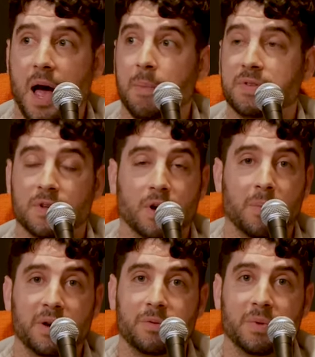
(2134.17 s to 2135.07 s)
I'm still gonna
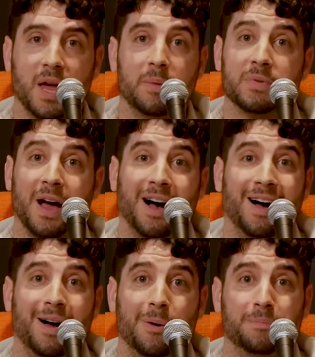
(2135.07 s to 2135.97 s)
bring some games.
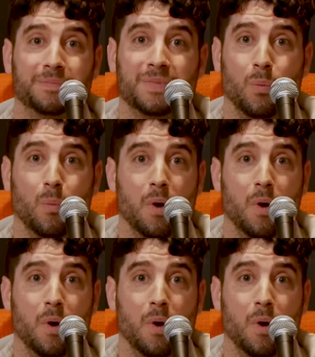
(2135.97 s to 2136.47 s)
We're